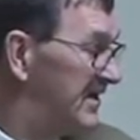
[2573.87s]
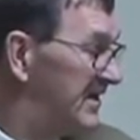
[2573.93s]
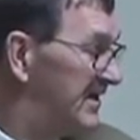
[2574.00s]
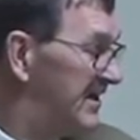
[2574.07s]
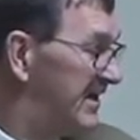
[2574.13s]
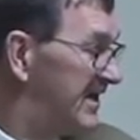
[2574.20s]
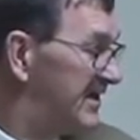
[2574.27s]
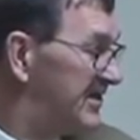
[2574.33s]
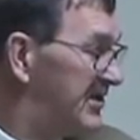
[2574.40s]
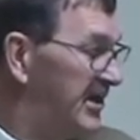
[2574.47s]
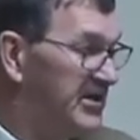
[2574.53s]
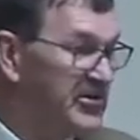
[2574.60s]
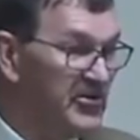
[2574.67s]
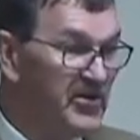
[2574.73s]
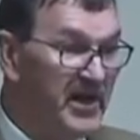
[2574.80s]
And
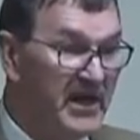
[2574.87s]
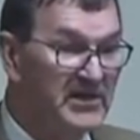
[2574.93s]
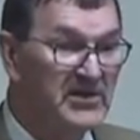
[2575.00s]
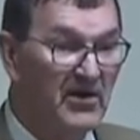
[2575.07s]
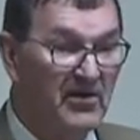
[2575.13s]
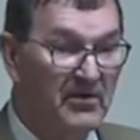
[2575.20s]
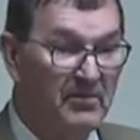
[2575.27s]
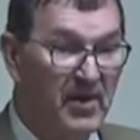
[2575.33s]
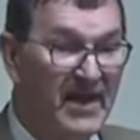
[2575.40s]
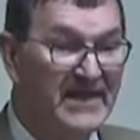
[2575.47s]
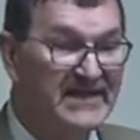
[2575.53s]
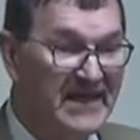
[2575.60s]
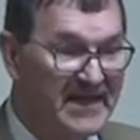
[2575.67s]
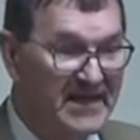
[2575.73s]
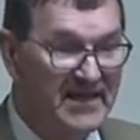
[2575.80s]
your needs are
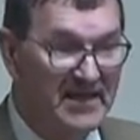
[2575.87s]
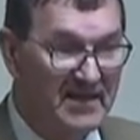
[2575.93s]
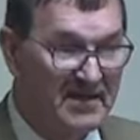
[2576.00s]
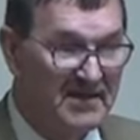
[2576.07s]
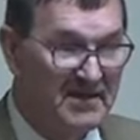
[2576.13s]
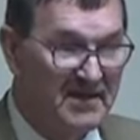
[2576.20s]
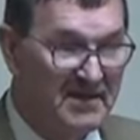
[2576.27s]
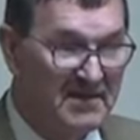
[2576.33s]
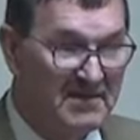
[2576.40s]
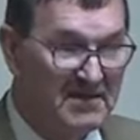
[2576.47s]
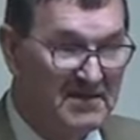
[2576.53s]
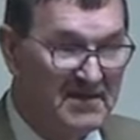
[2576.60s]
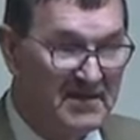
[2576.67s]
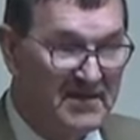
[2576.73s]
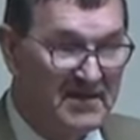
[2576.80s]
plenty.
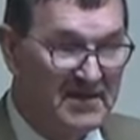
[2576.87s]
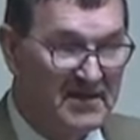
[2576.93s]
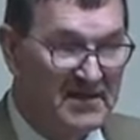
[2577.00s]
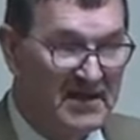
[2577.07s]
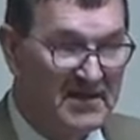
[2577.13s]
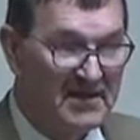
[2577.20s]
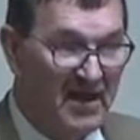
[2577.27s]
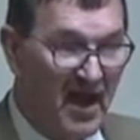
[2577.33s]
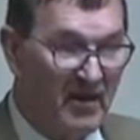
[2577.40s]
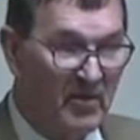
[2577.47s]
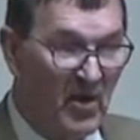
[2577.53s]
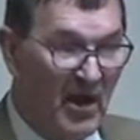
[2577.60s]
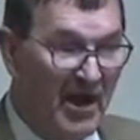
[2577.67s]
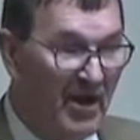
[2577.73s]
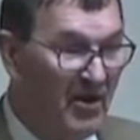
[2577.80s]
And God will
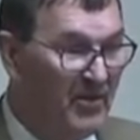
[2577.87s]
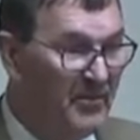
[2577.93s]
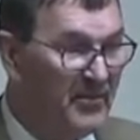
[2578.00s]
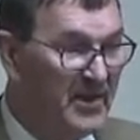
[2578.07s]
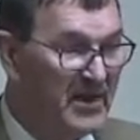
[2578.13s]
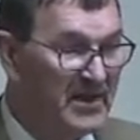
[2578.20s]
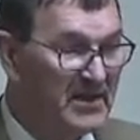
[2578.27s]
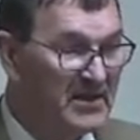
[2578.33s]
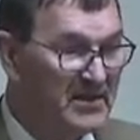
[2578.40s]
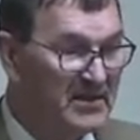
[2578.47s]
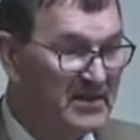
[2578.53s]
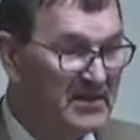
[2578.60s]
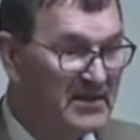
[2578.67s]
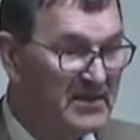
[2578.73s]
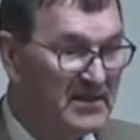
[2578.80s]
help.
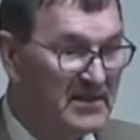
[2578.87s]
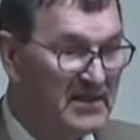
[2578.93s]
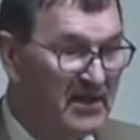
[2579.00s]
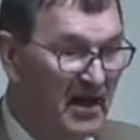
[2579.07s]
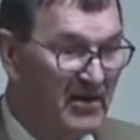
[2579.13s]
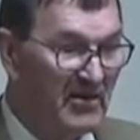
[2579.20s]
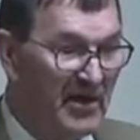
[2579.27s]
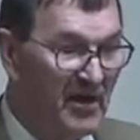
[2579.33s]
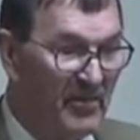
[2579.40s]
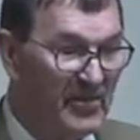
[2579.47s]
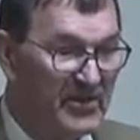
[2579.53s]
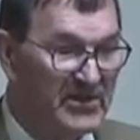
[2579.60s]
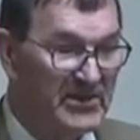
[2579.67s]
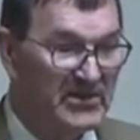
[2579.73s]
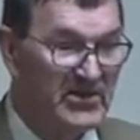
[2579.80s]
God will help with
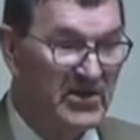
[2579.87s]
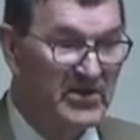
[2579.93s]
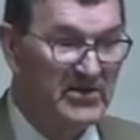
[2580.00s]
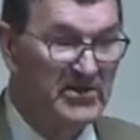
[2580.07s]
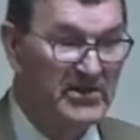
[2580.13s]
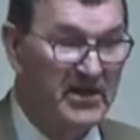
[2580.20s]
the church.